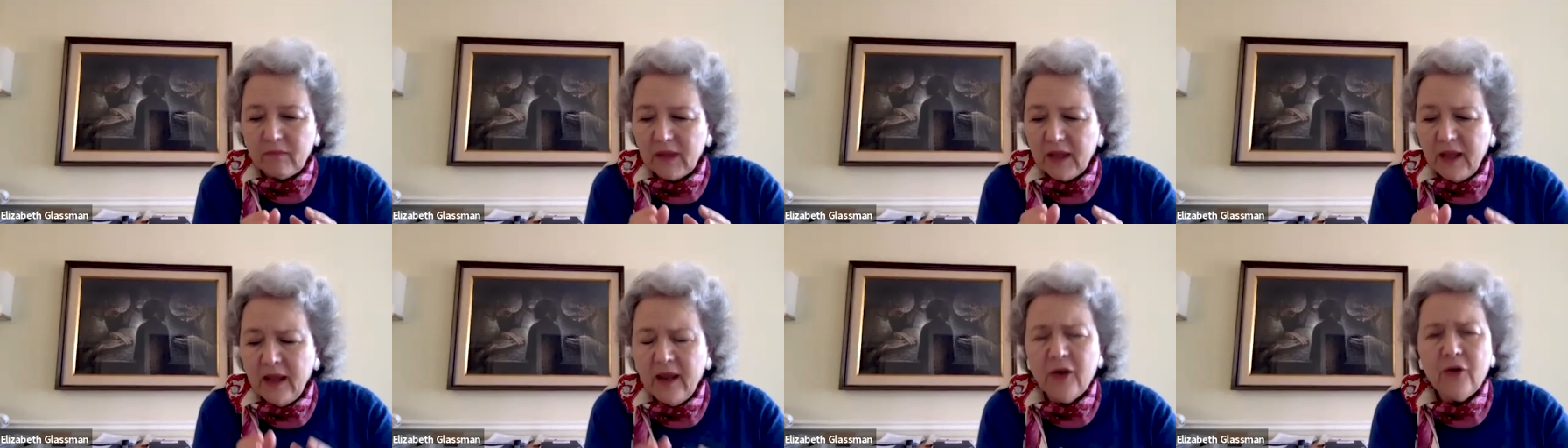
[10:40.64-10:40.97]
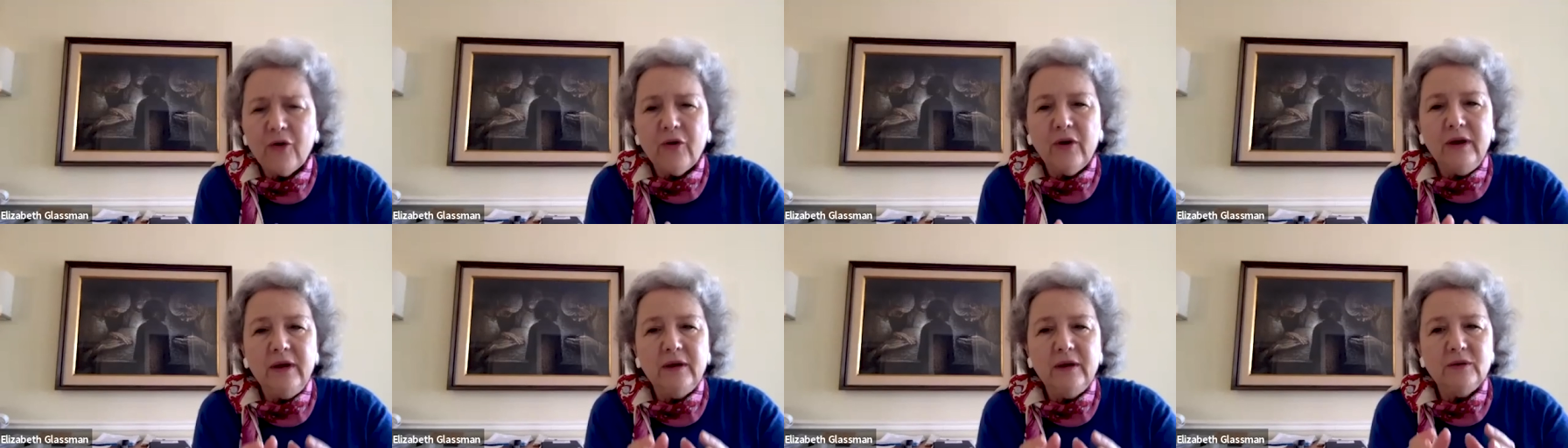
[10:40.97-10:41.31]

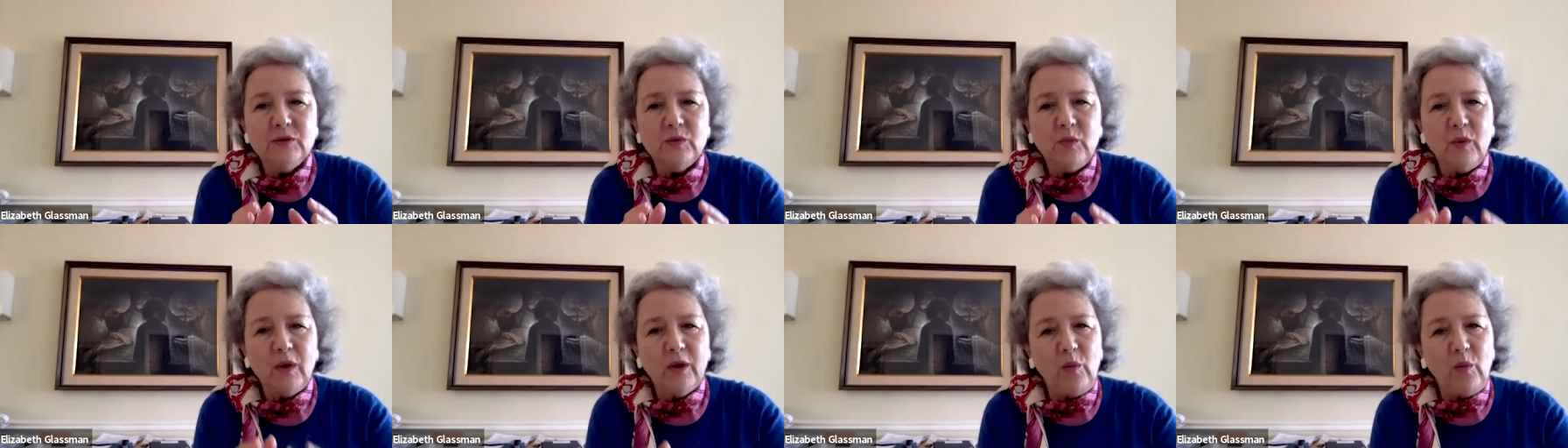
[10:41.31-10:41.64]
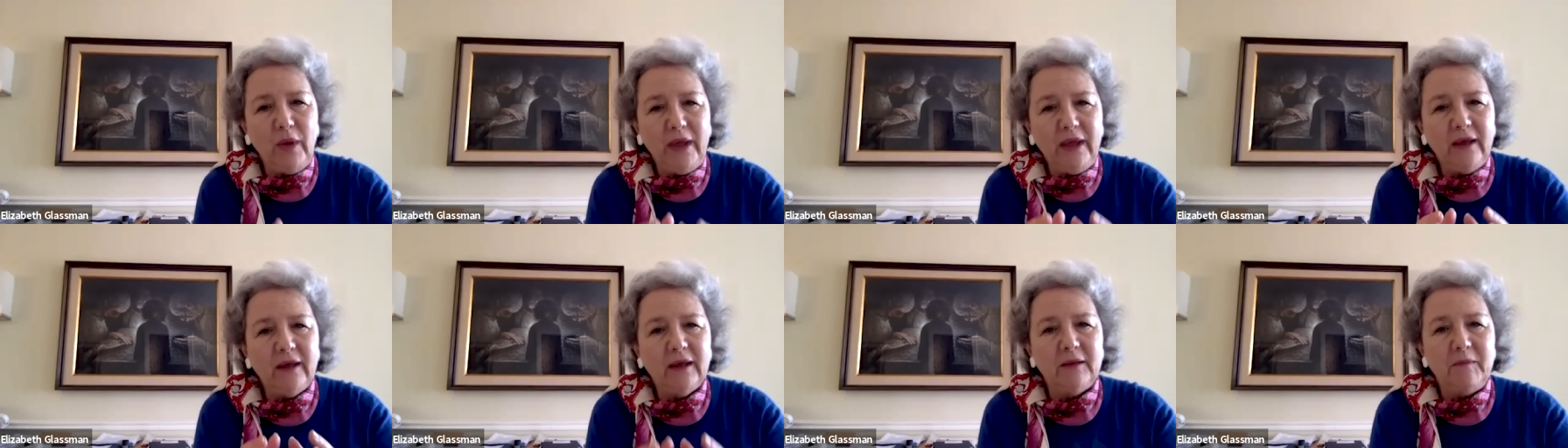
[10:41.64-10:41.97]
areas where
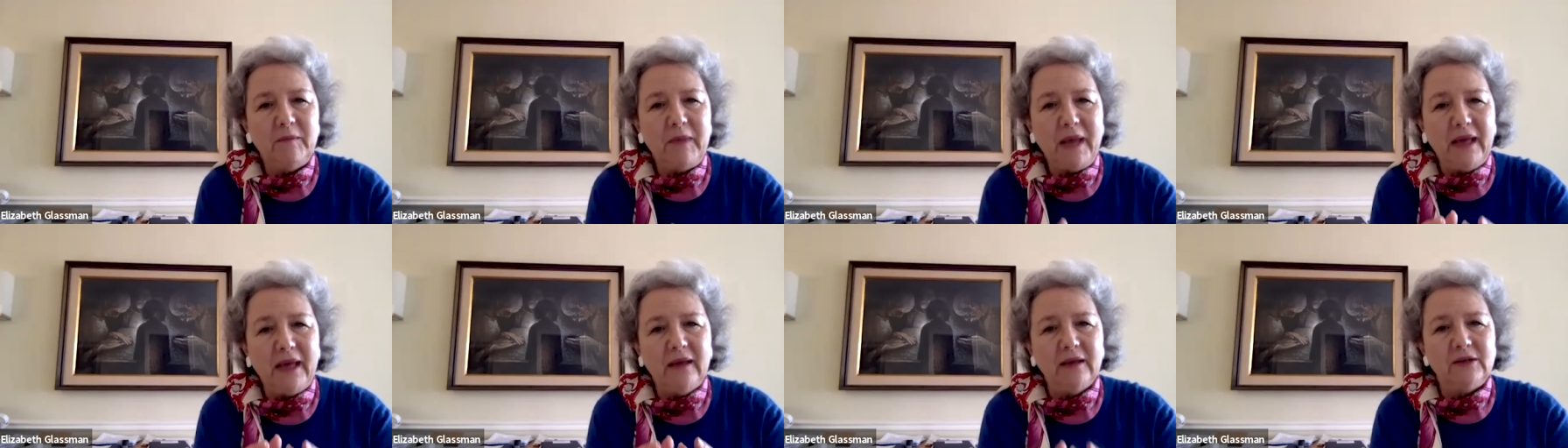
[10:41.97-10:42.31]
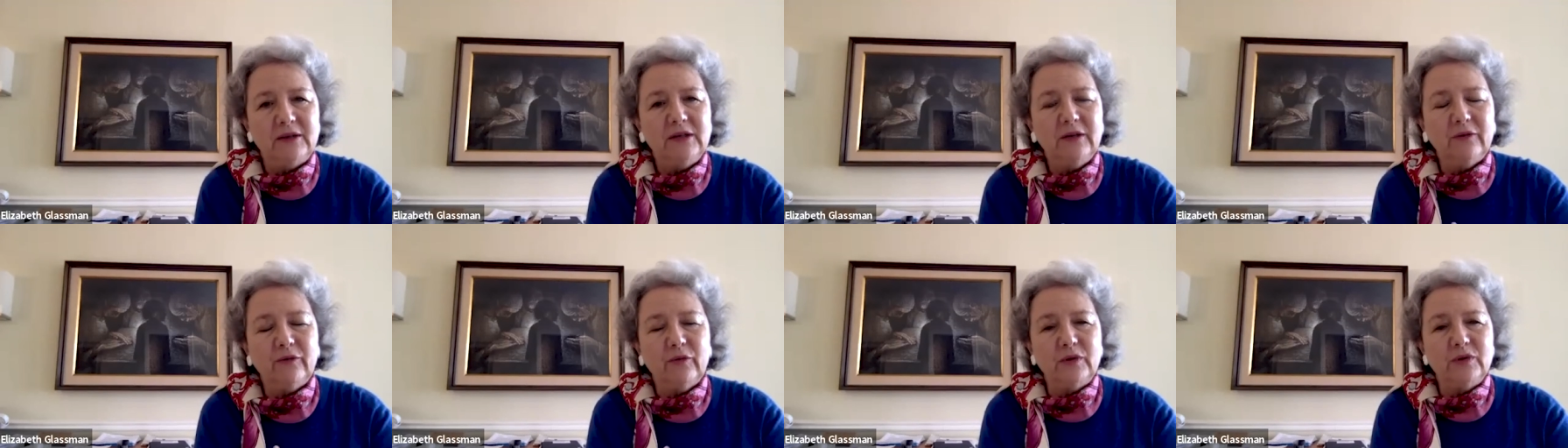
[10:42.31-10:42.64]
we can make a
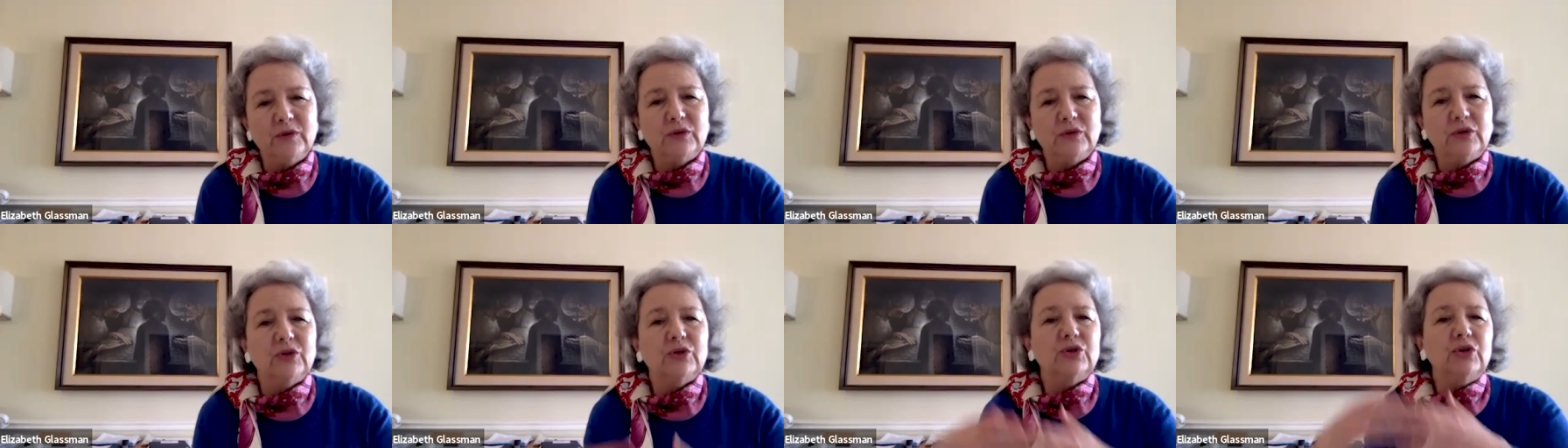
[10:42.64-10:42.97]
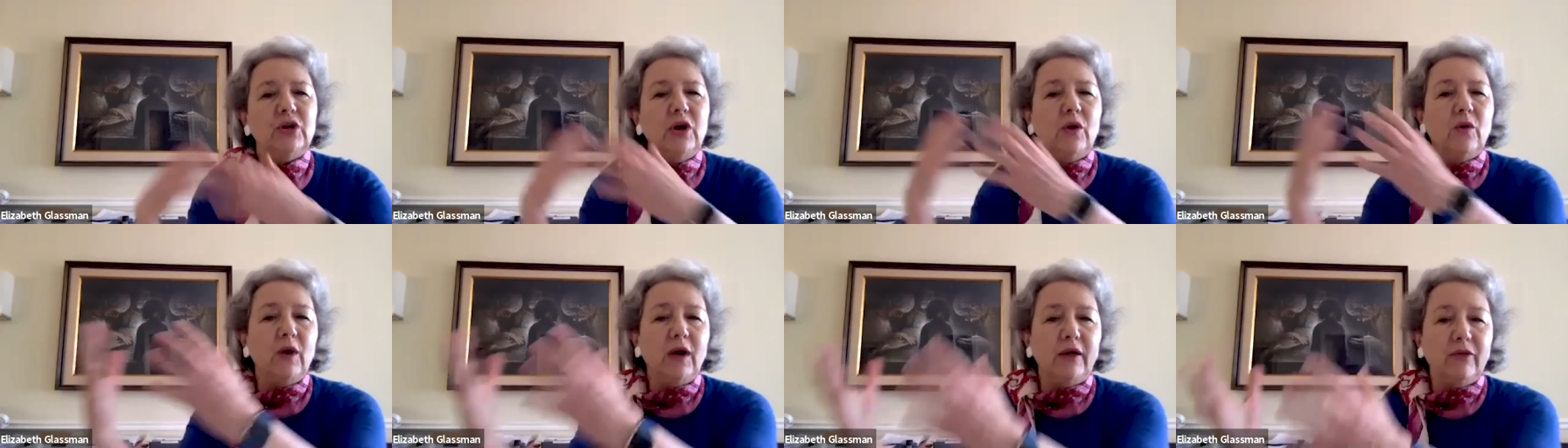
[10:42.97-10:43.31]
difference to
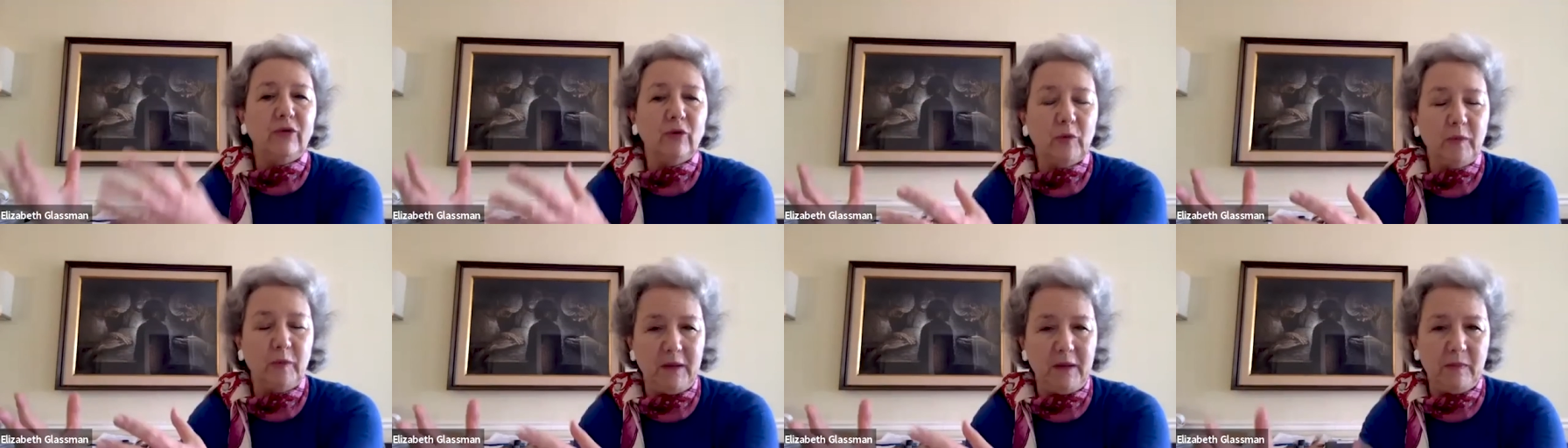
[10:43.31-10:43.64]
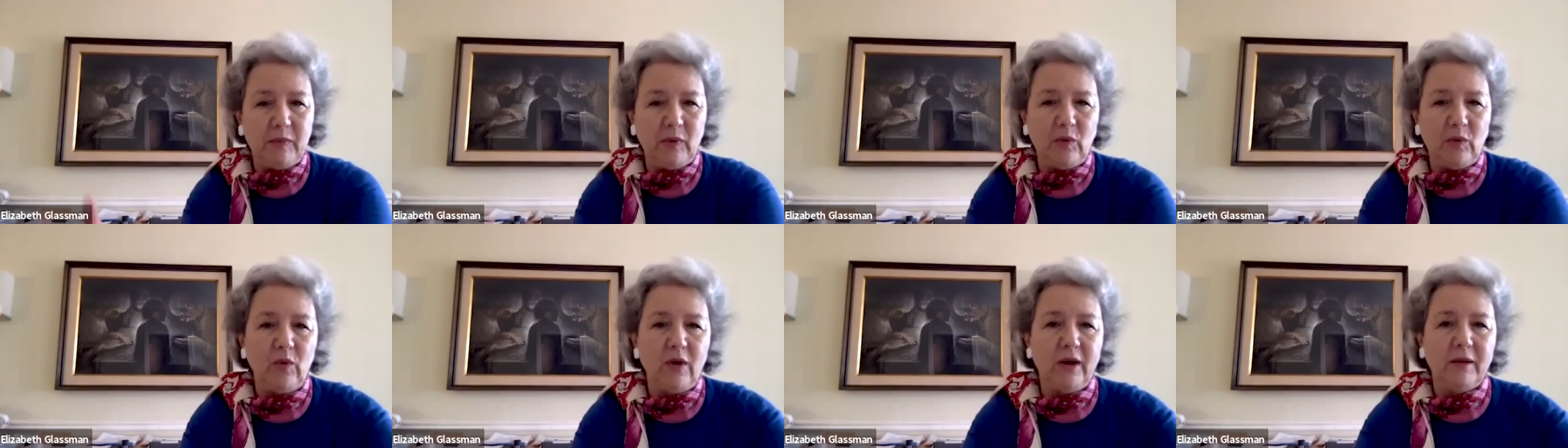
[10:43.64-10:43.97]
show other
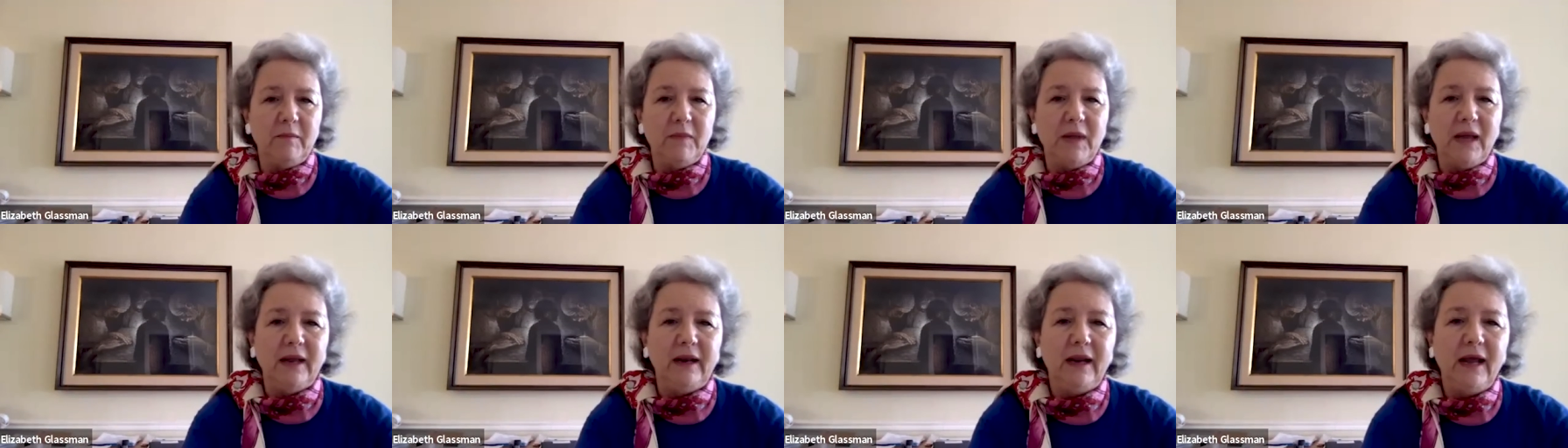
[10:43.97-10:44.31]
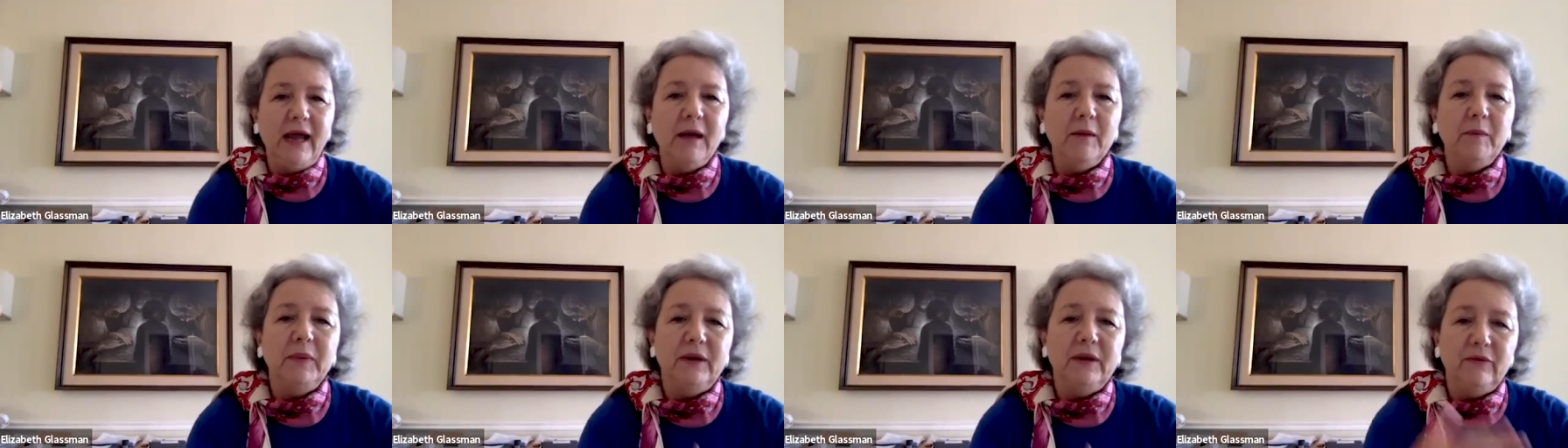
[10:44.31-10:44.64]
people what might
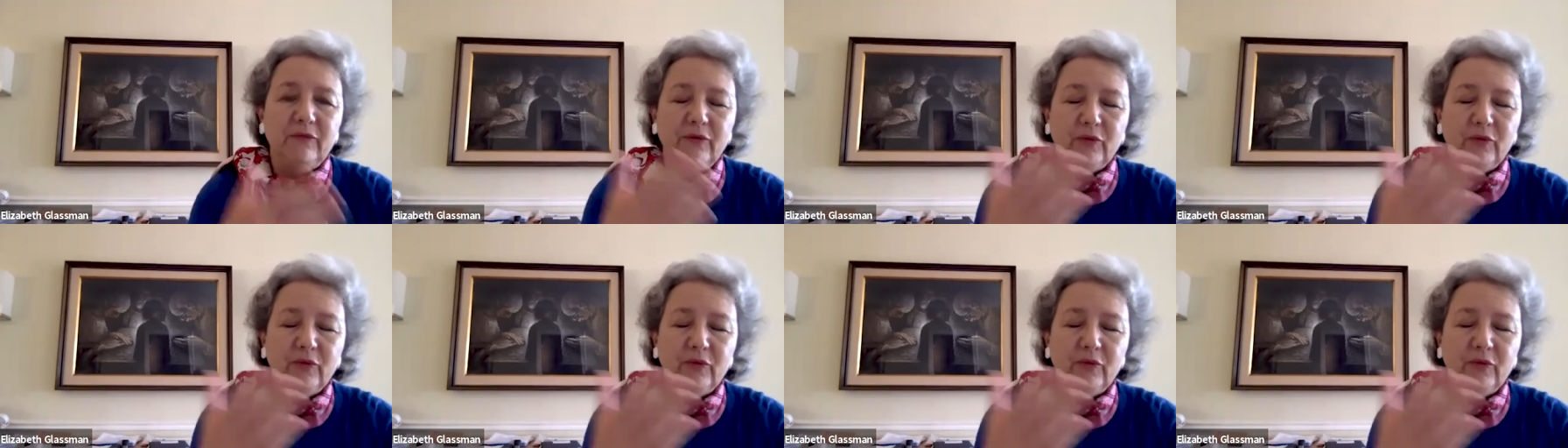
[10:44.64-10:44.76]
happen.